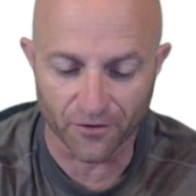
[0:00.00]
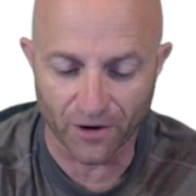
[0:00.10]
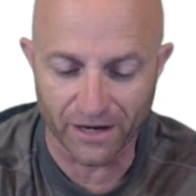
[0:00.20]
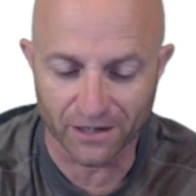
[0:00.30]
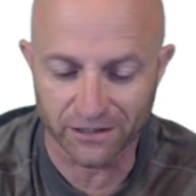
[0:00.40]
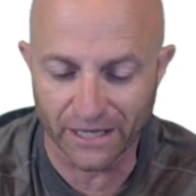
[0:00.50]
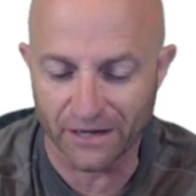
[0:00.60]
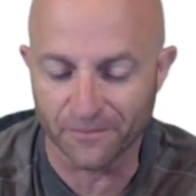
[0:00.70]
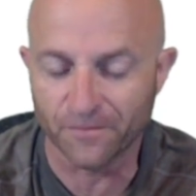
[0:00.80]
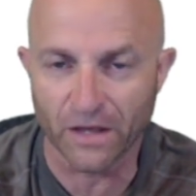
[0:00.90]
the right
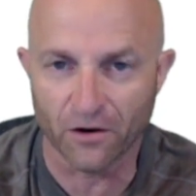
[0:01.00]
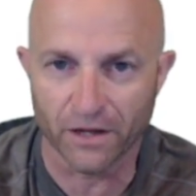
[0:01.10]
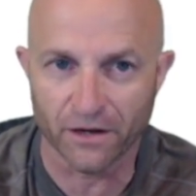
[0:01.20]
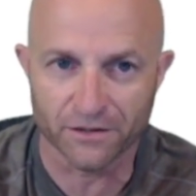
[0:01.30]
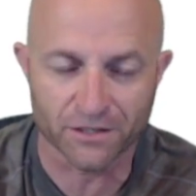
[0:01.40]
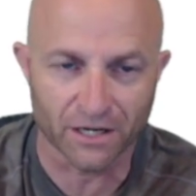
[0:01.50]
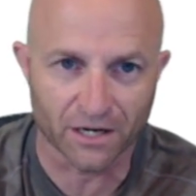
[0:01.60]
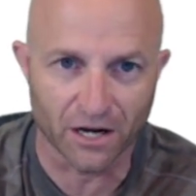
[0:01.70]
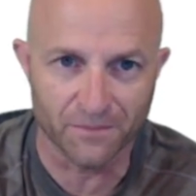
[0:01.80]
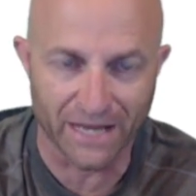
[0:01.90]
claim. It's going to
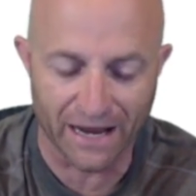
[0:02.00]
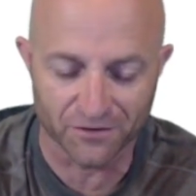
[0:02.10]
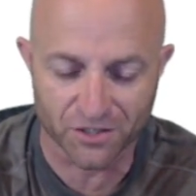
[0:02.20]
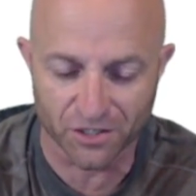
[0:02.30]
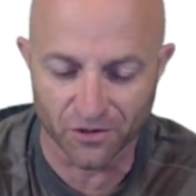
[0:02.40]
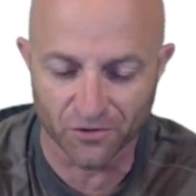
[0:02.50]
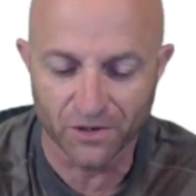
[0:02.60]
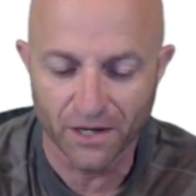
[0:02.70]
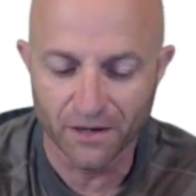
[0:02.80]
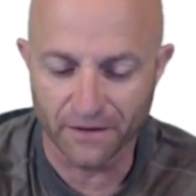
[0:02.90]
come down to
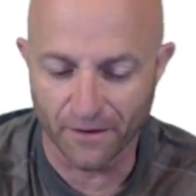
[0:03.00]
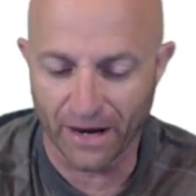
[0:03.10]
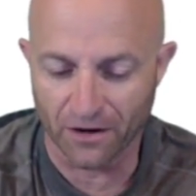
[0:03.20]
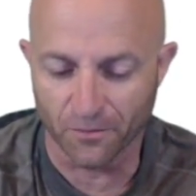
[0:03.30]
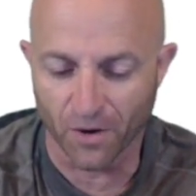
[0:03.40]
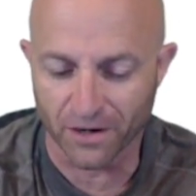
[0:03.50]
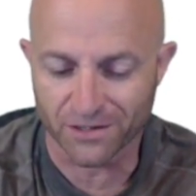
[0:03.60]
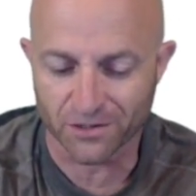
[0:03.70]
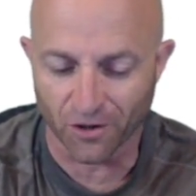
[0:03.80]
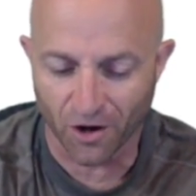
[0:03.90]
the amount of
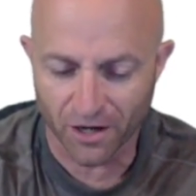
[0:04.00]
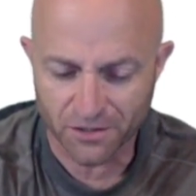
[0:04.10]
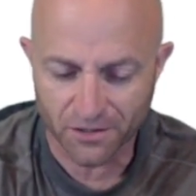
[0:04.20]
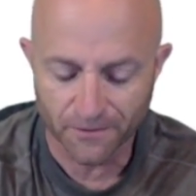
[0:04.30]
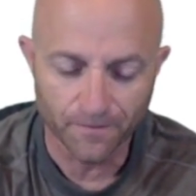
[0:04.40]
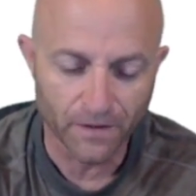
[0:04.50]
money's lost.